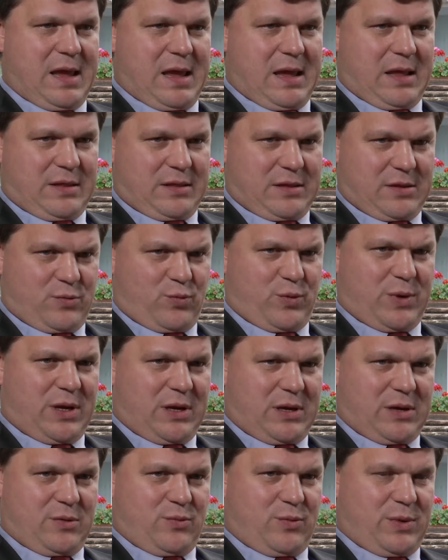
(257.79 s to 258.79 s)
And
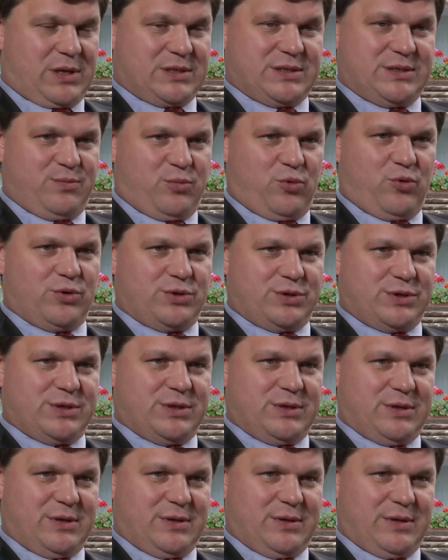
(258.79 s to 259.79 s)
we support
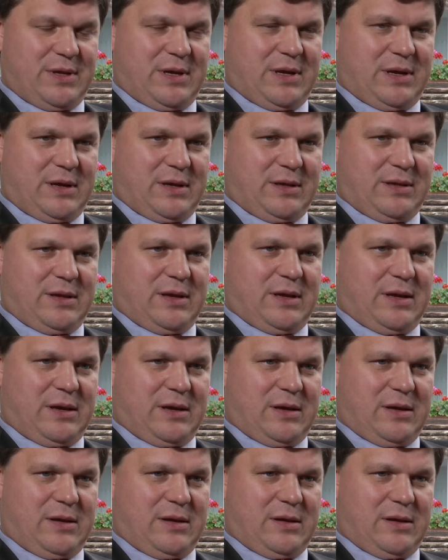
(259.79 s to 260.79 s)

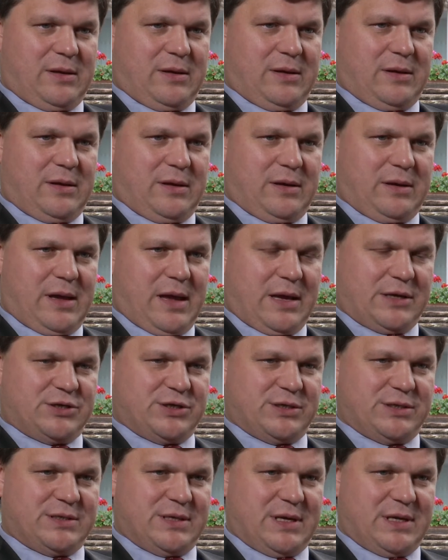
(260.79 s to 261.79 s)
their
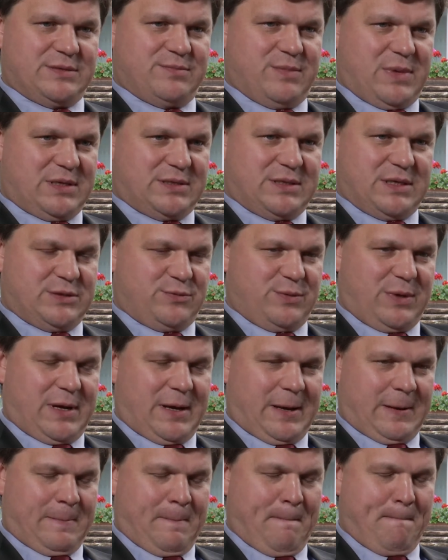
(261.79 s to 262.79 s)
actions as best as we can.